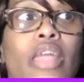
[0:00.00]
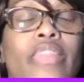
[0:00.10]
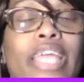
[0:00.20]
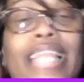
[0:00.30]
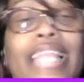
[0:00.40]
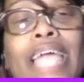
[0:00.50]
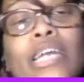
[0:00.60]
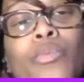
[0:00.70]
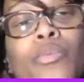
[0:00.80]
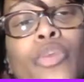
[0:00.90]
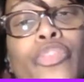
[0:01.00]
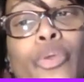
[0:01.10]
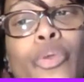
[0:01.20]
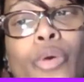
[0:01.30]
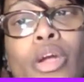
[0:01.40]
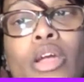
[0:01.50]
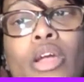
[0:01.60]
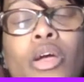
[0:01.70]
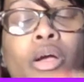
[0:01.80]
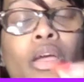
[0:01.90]
they line up with
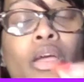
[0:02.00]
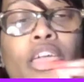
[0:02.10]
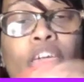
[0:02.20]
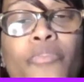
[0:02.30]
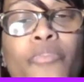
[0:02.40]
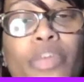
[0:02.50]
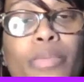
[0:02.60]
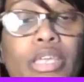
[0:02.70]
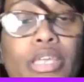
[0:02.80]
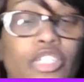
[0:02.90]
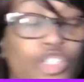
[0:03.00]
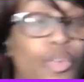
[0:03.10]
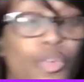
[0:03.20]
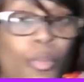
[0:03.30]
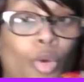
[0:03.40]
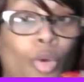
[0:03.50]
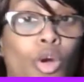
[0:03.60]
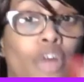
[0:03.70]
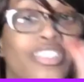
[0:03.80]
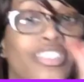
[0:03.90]
your MVPs, your
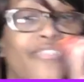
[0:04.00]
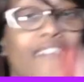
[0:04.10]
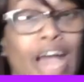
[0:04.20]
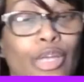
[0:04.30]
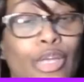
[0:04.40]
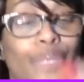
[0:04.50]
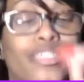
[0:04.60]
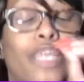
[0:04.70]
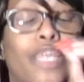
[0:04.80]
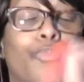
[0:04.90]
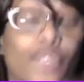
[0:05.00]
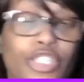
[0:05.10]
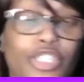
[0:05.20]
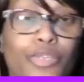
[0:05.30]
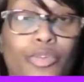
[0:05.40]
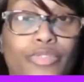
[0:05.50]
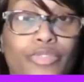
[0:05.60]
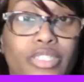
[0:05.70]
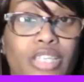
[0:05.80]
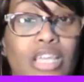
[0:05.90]
morals, values, and
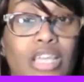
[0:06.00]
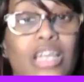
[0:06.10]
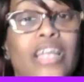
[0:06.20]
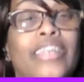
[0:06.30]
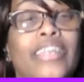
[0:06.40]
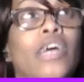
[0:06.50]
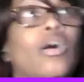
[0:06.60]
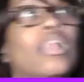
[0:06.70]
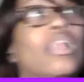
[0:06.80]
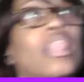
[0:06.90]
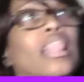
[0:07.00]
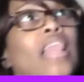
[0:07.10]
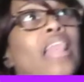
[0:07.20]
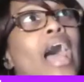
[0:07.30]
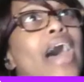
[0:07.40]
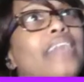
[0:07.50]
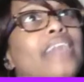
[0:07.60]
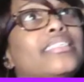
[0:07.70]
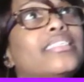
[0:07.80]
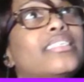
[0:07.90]
principles. Now, a
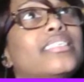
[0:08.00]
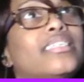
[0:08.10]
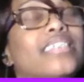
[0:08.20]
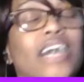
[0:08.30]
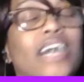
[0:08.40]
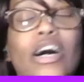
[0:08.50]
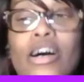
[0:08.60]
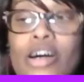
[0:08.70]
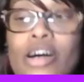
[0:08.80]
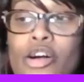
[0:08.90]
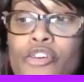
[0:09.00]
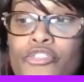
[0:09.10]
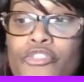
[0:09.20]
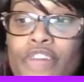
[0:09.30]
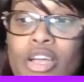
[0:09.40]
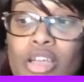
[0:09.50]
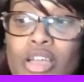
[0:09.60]
lot of